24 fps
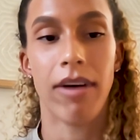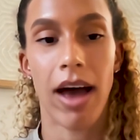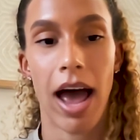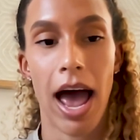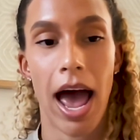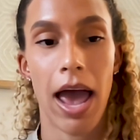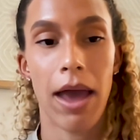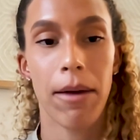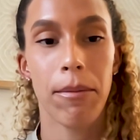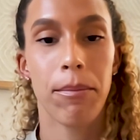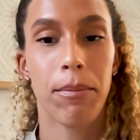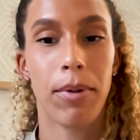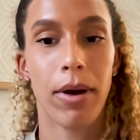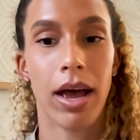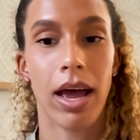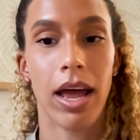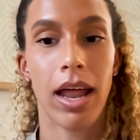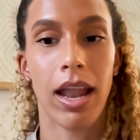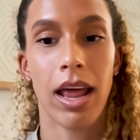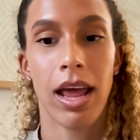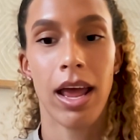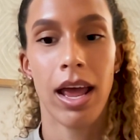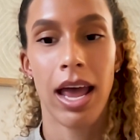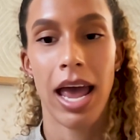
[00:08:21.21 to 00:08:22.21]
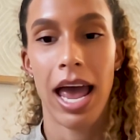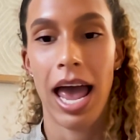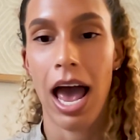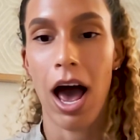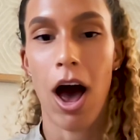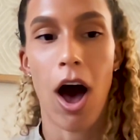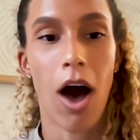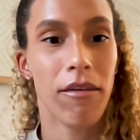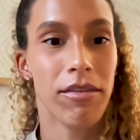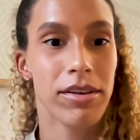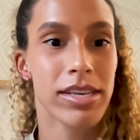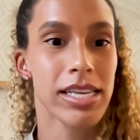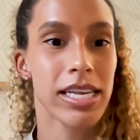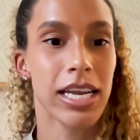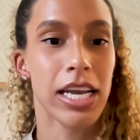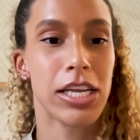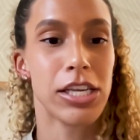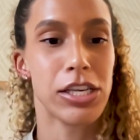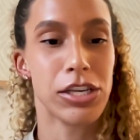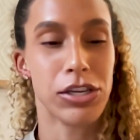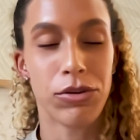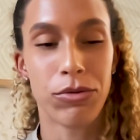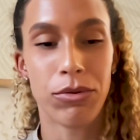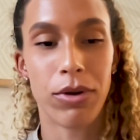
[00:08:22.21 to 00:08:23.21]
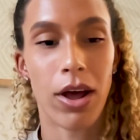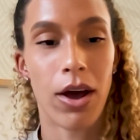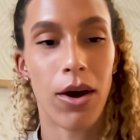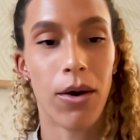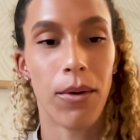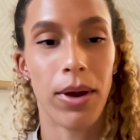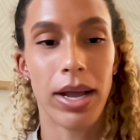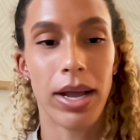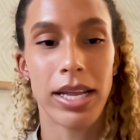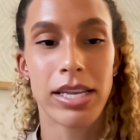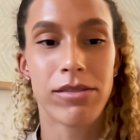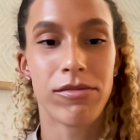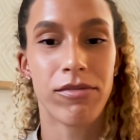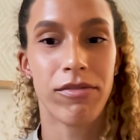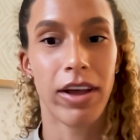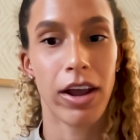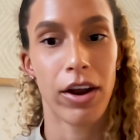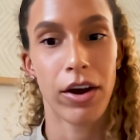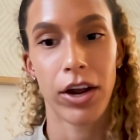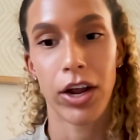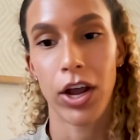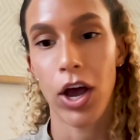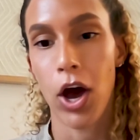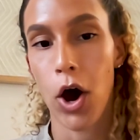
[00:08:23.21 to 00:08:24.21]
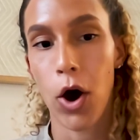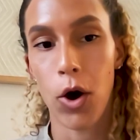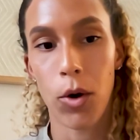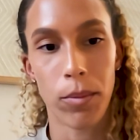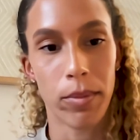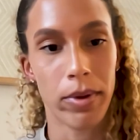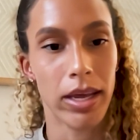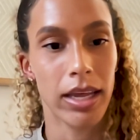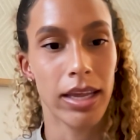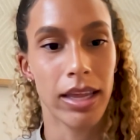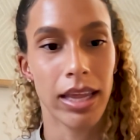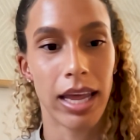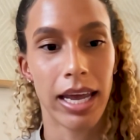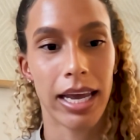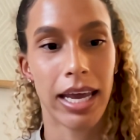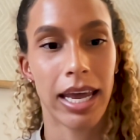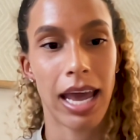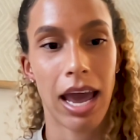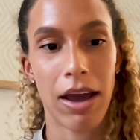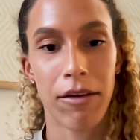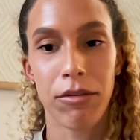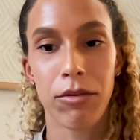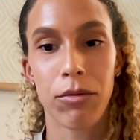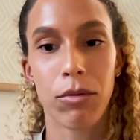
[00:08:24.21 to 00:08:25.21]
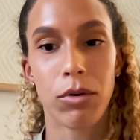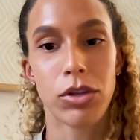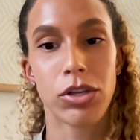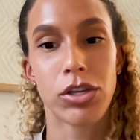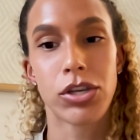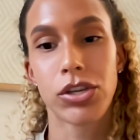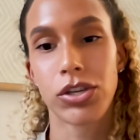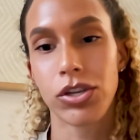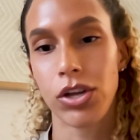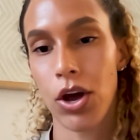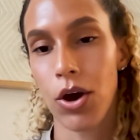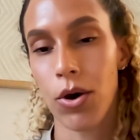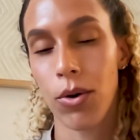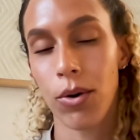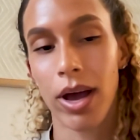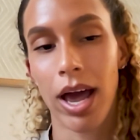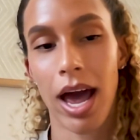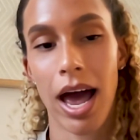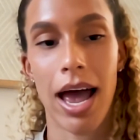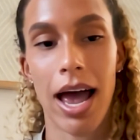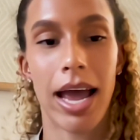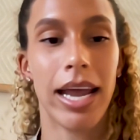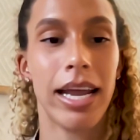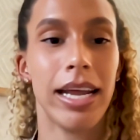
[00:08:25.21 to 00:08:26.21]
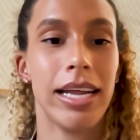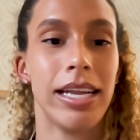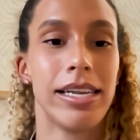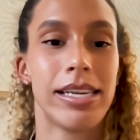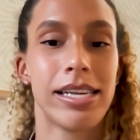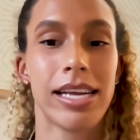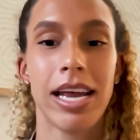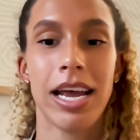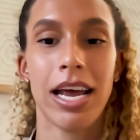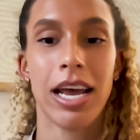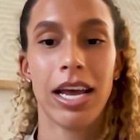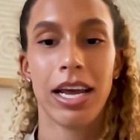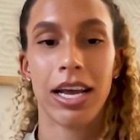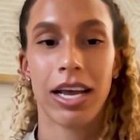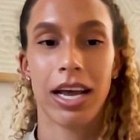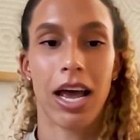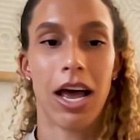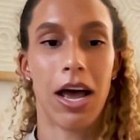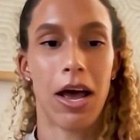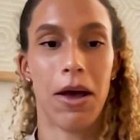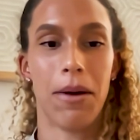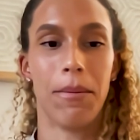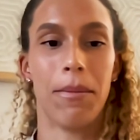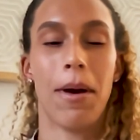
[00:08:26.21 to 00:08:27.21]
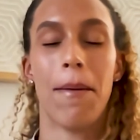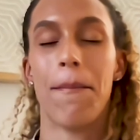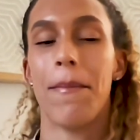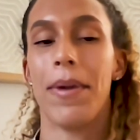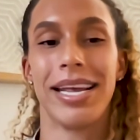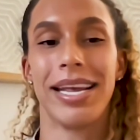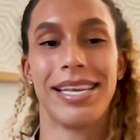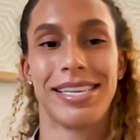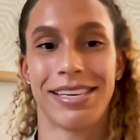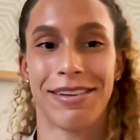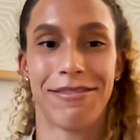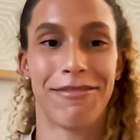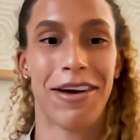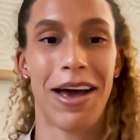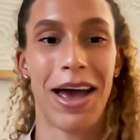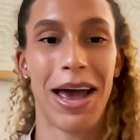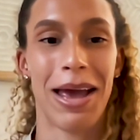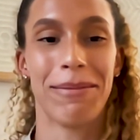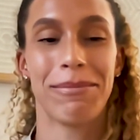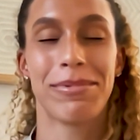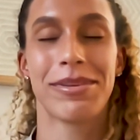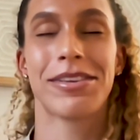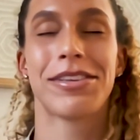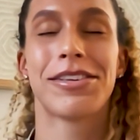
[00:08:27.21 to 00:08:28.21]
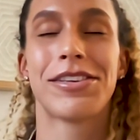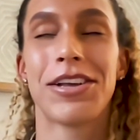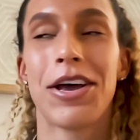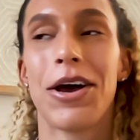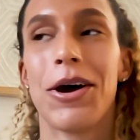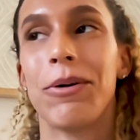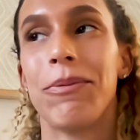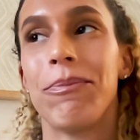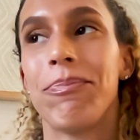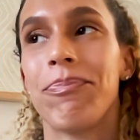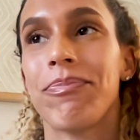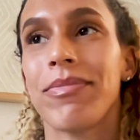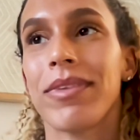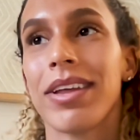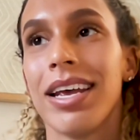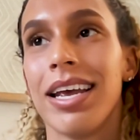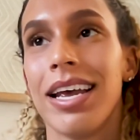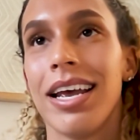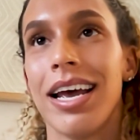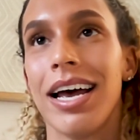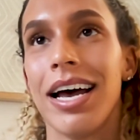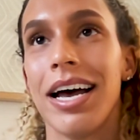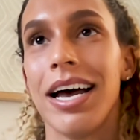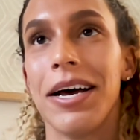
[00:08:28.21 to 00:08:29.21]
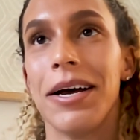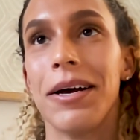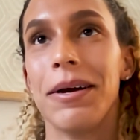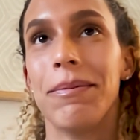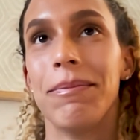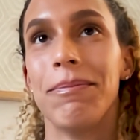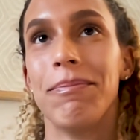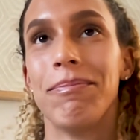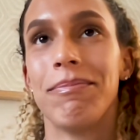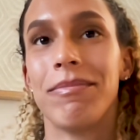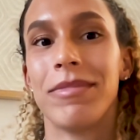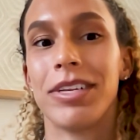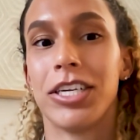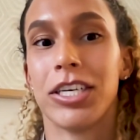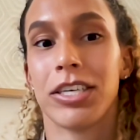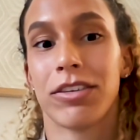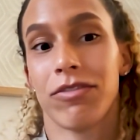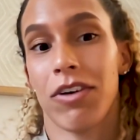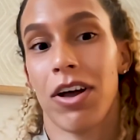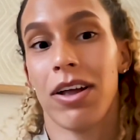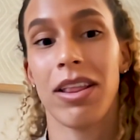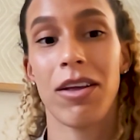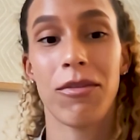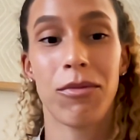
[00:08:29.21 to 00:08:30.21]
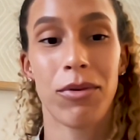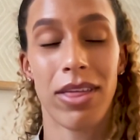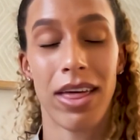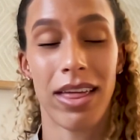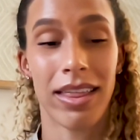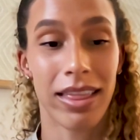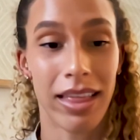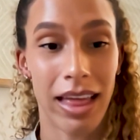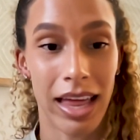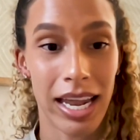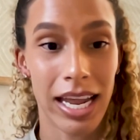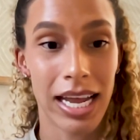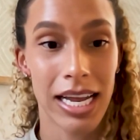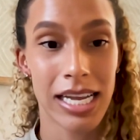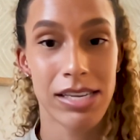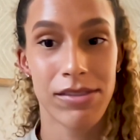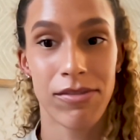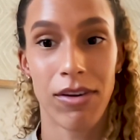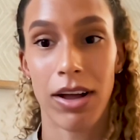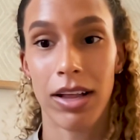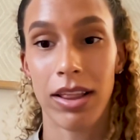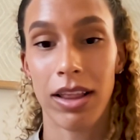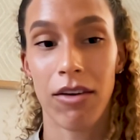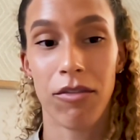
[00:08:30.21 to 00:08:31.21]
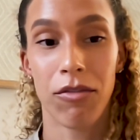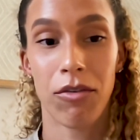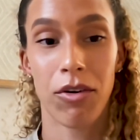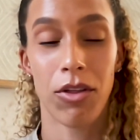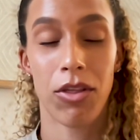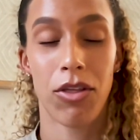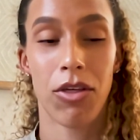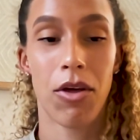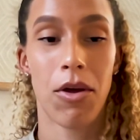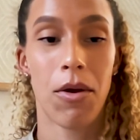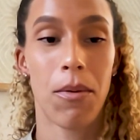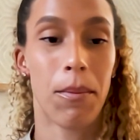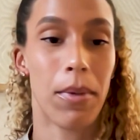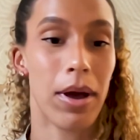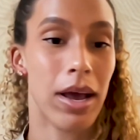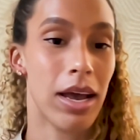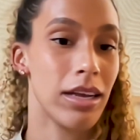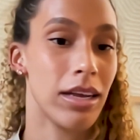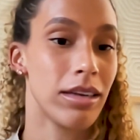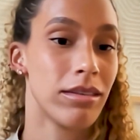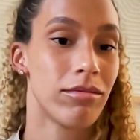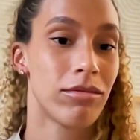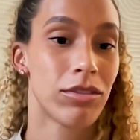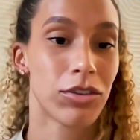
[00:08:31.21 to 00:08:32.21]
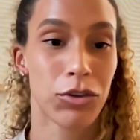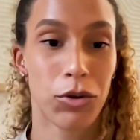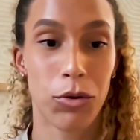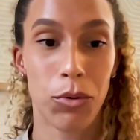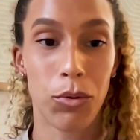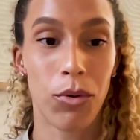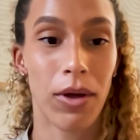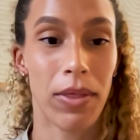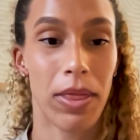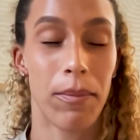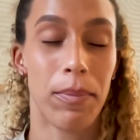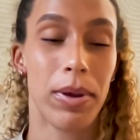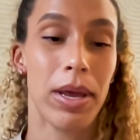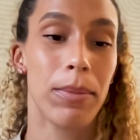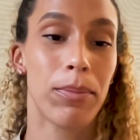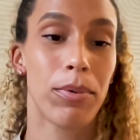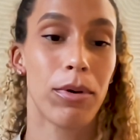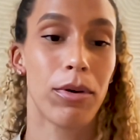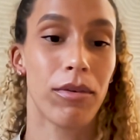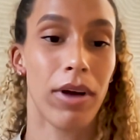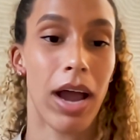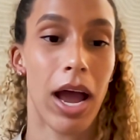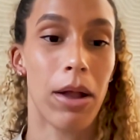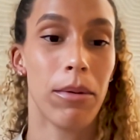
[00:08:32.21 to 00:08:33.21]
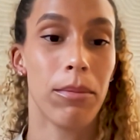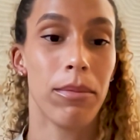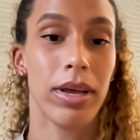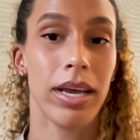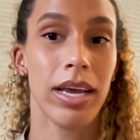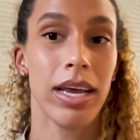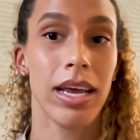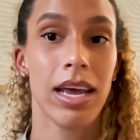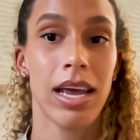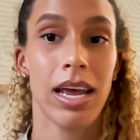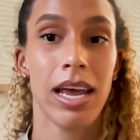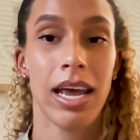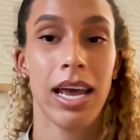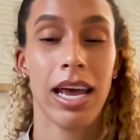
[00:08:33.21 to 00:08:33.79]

vibe. But obviously, as you know, it's very homey. Like, everyone's so kind, amazing vibes. So just fell in love with athletics, fell in love with my school and the people around me.